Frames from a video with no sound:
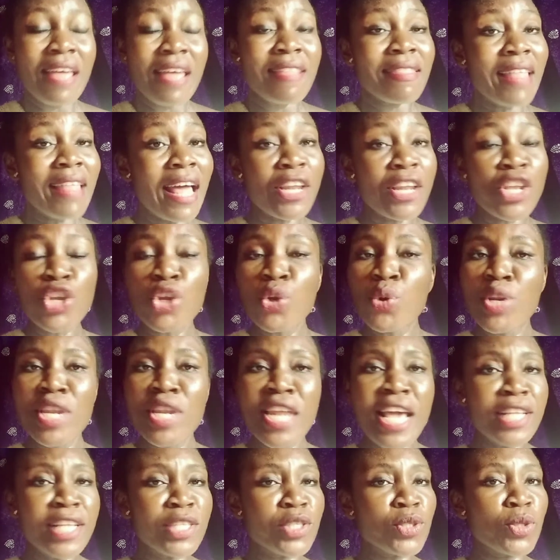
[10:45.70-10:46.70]
that you
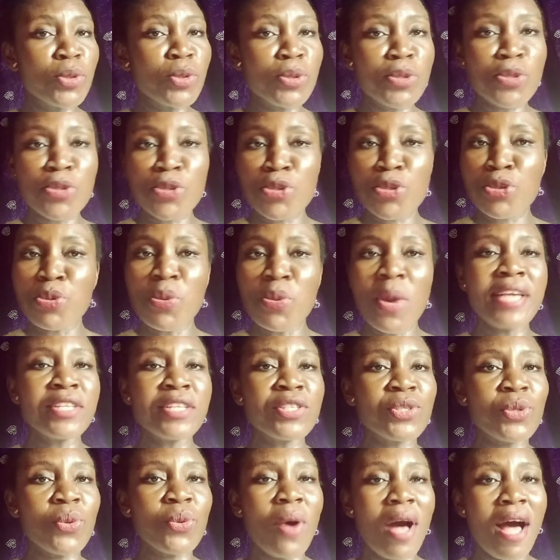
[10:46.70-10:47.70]
need to
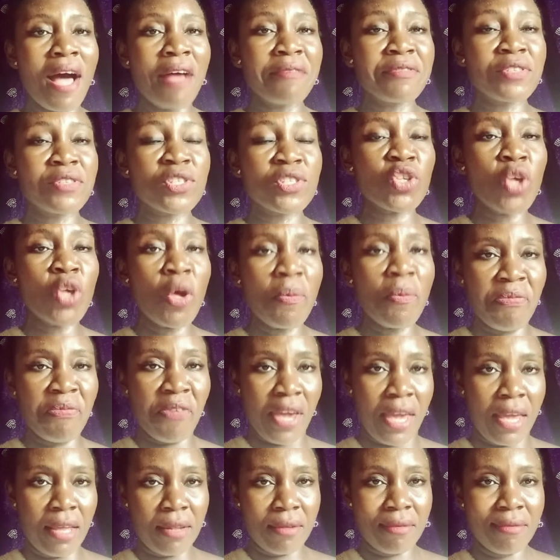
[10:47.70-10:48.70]
try to have
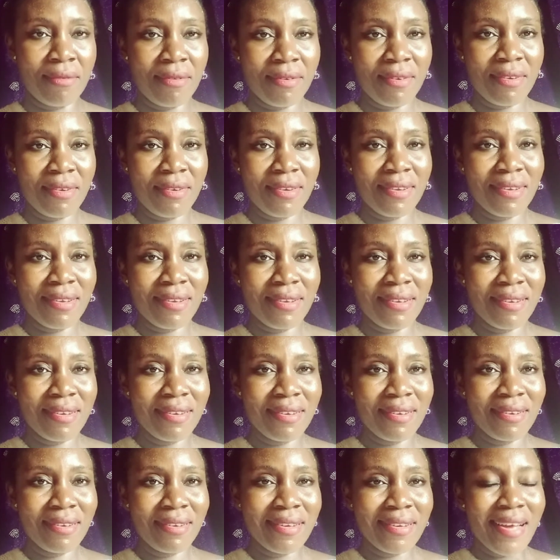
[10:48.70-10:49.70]
something,
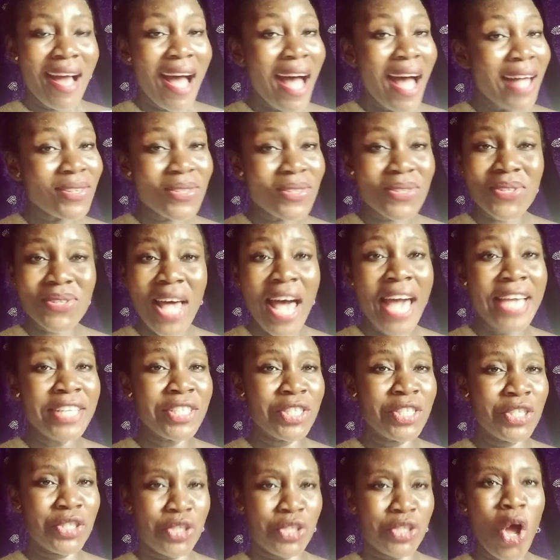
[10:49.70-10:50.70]
a
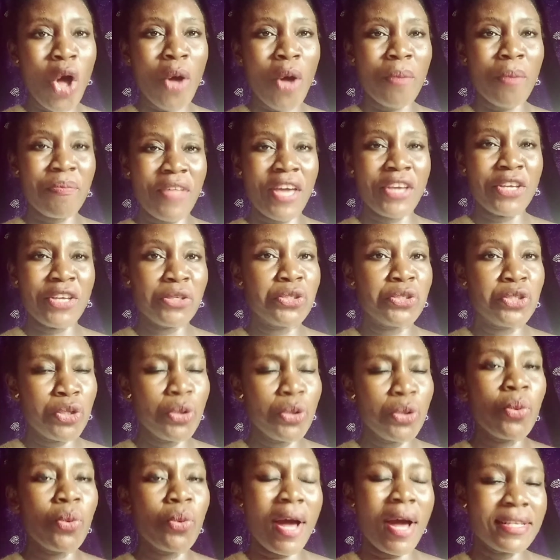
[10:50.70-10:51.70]
side job that you
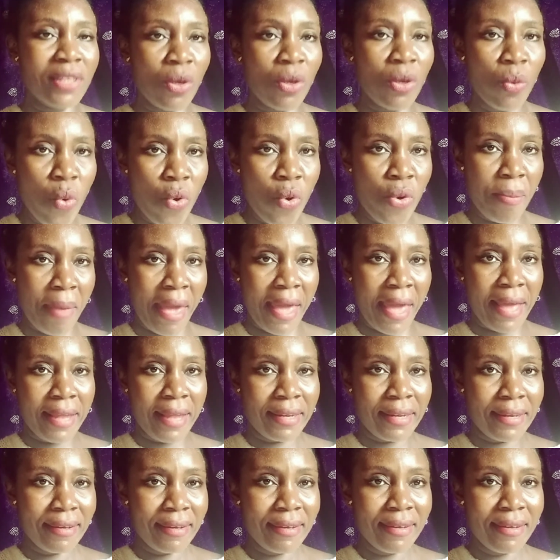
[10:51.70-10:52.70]
do as a woman.
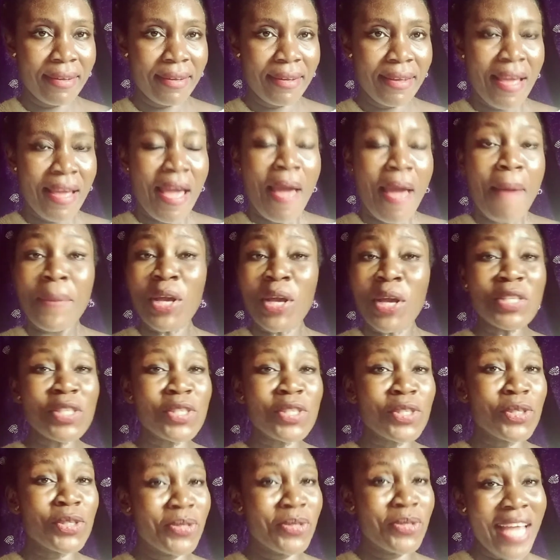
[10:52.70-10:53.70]

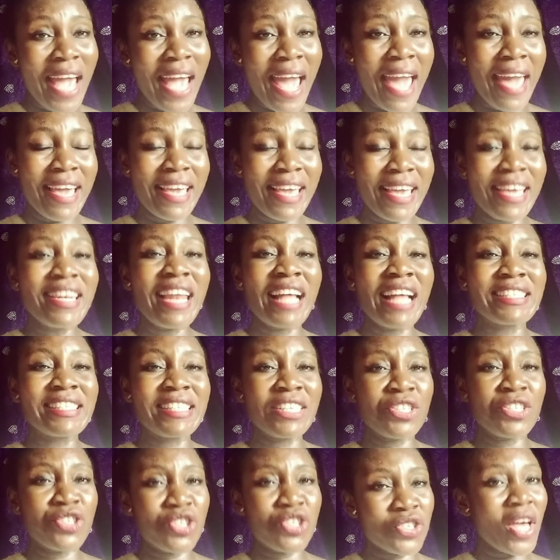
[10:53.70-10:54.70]
Because today, in our
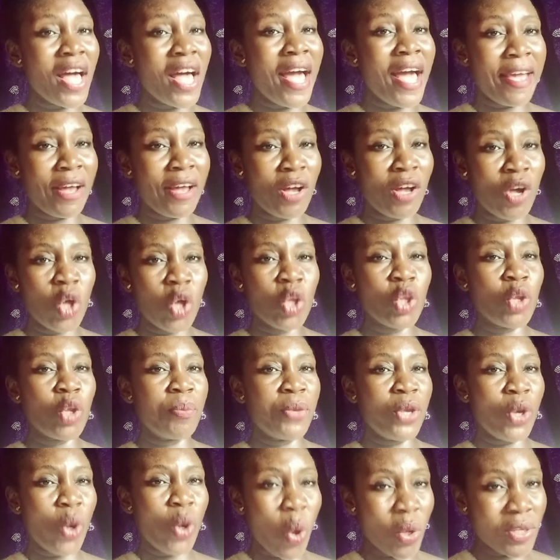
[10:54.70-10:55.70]
digital
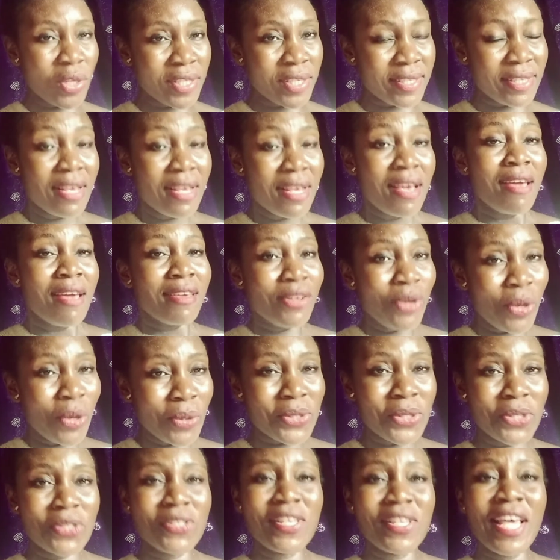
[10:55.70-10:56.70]
economy or
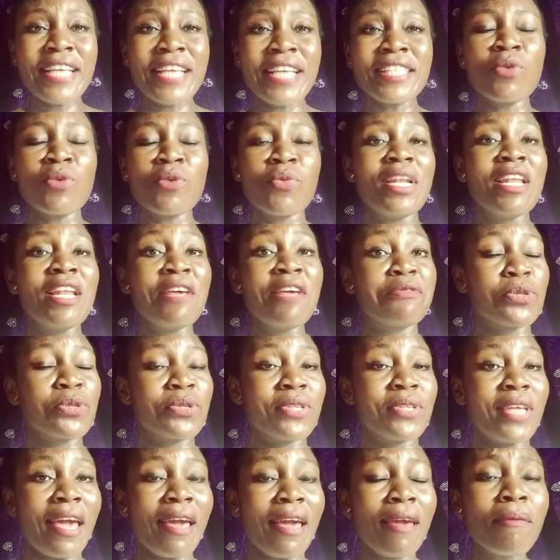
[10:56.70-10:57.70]
society we live
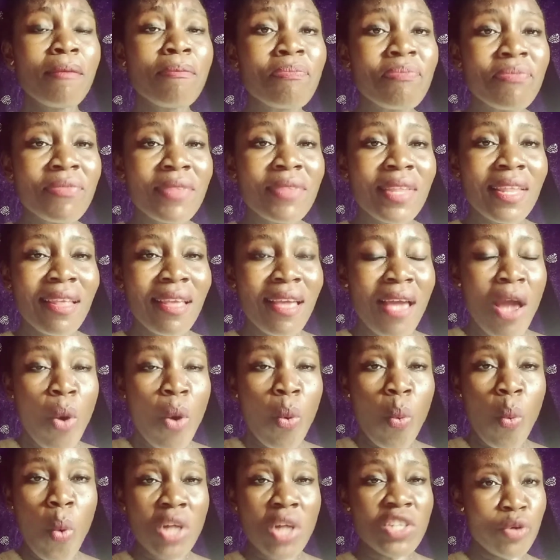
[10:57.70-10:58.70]
today,
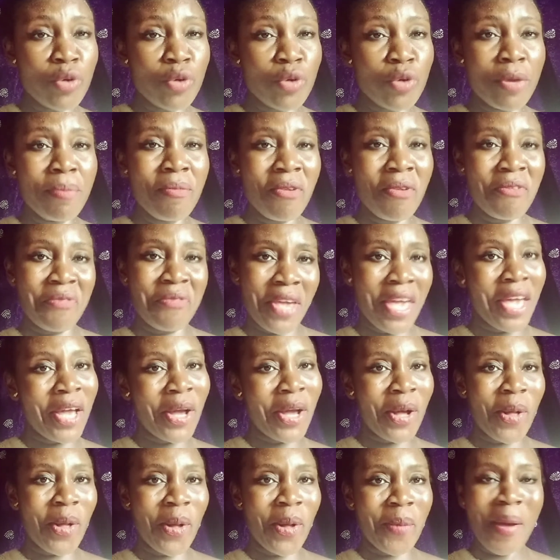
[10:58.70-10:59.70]
one stream of
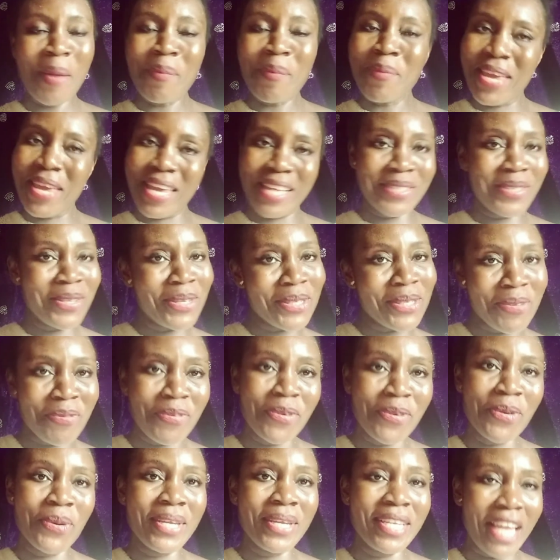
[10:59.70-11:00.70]
income, I mean, those
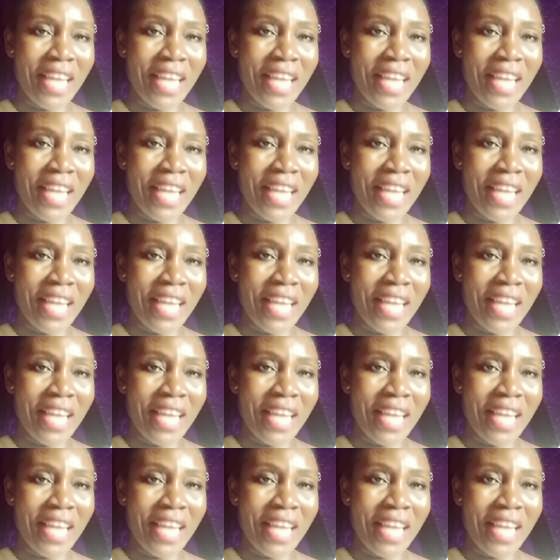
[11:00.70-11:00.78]
of you in